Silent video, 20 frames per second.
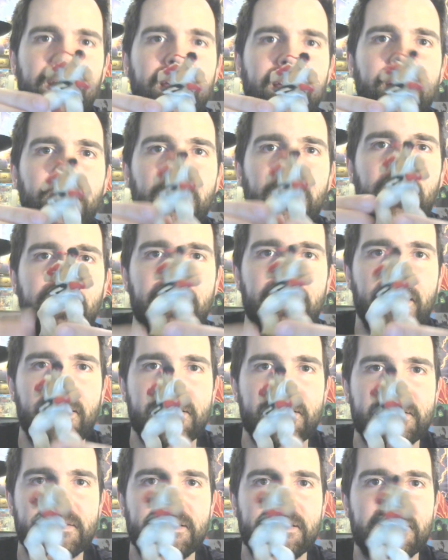I really
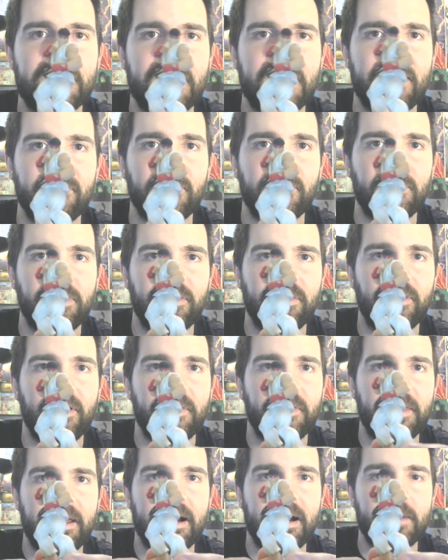honestly never
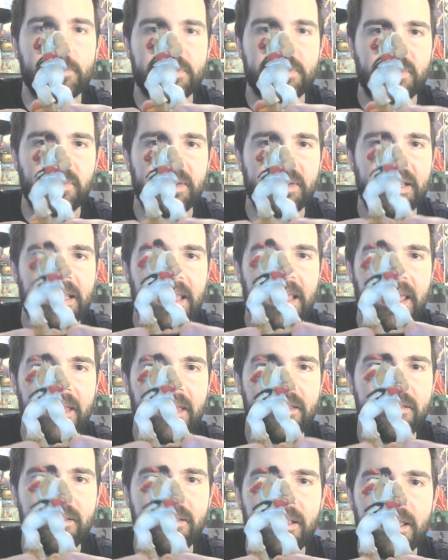thought that I was going to
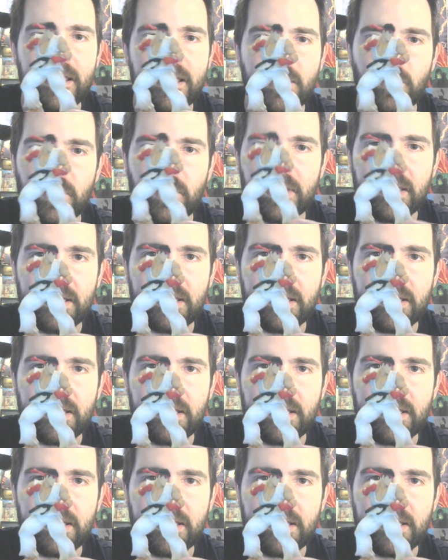get when I